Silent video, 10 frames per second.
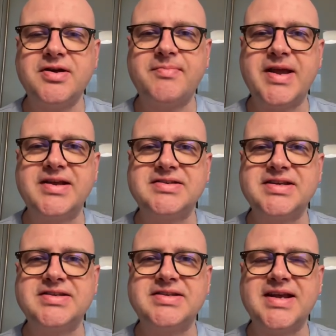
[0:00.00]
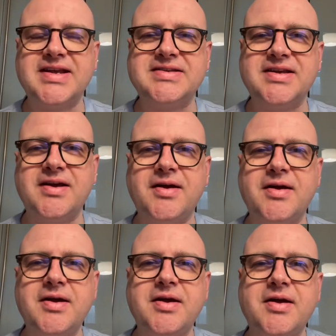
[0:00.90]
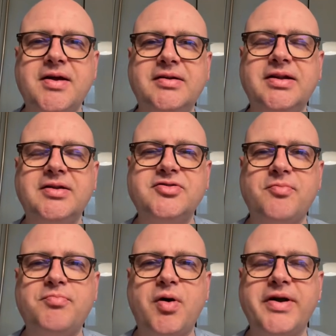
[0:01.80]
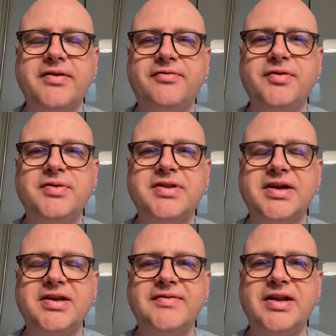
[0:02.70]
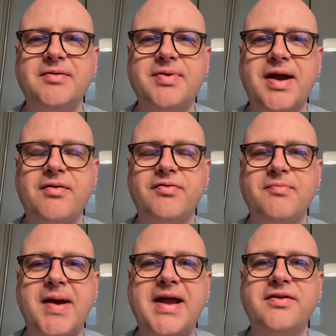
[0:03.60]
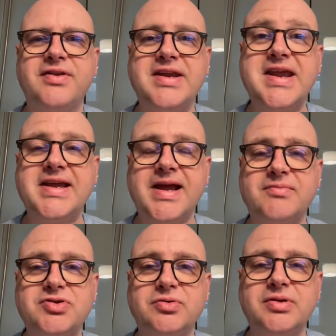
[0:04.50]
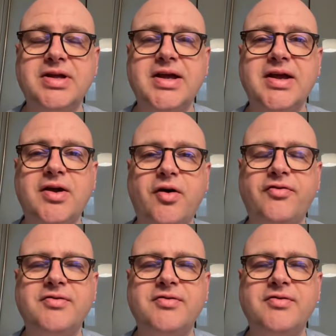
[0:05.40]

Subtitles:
A Baker's cyst is a little sort of pocket of fluid that can develop out the back of the knee capsule, often